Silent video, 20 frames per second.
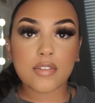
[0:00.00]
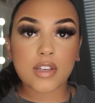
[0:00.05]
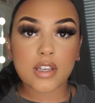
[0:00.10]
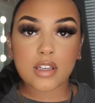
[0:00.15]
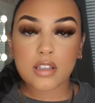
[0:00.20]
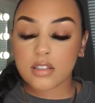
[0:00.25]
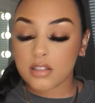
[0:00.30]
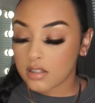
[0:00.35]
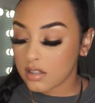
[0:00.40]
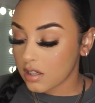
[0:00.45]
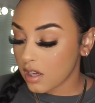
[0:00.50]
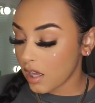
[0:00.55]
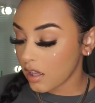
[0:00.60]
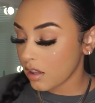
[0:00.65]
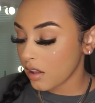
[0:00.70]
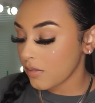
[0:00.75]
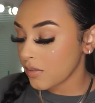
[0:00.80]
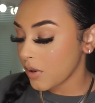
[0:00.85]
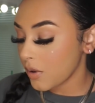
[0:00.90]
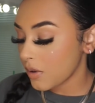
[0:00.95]
it. I
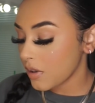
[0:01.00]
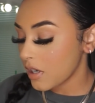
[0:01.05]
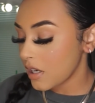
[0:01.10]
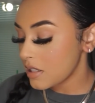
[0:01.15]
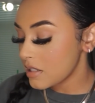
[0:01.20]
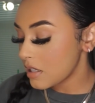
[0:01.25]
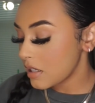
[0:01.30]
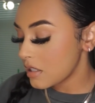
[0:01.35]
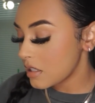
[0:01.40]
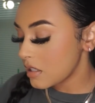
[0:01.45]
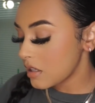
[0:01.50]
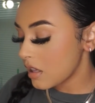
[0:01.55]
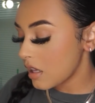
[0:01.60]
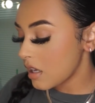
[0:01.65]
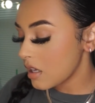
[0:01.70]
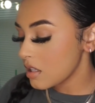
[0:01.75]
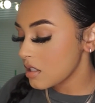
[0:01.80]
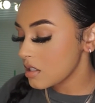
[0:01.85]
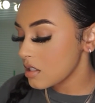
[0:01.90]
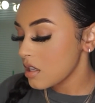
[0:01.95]
love coconut scented
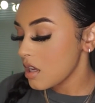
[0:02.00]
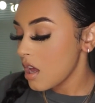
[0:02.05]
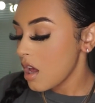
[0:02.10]
things.